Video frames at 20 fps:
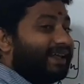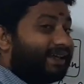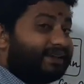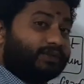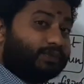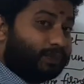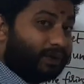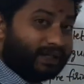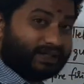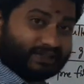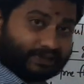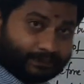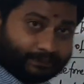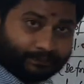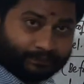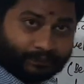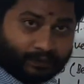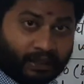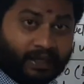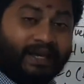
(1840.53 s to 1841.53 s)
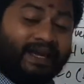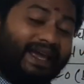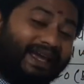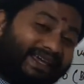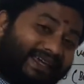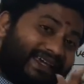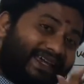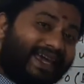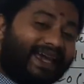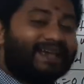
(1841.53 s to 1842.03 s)
takes place.
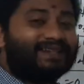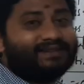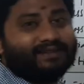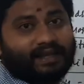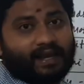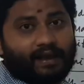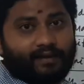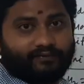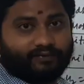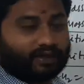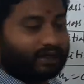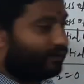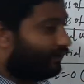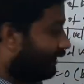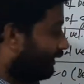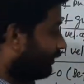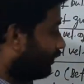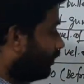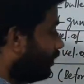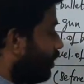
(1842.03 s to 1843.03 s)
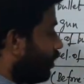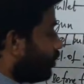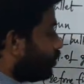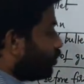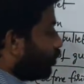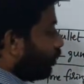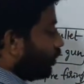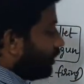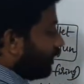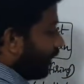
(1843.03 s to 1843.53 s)
A case I have given.
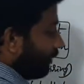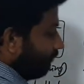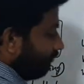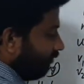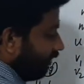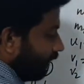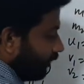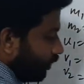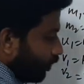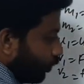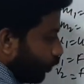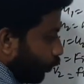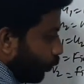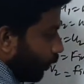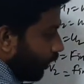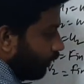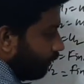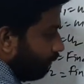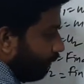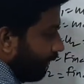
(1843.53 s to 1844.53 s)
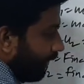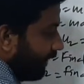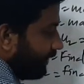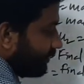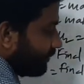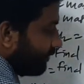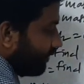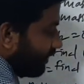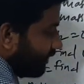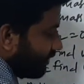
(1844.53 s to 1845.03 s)
So m1 u1
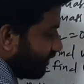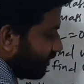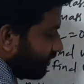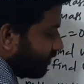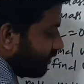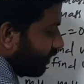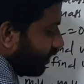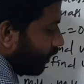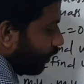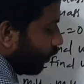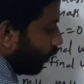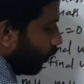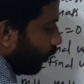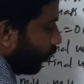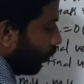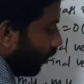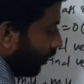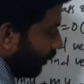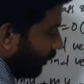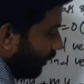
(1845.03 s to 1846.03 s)
plus, this is 0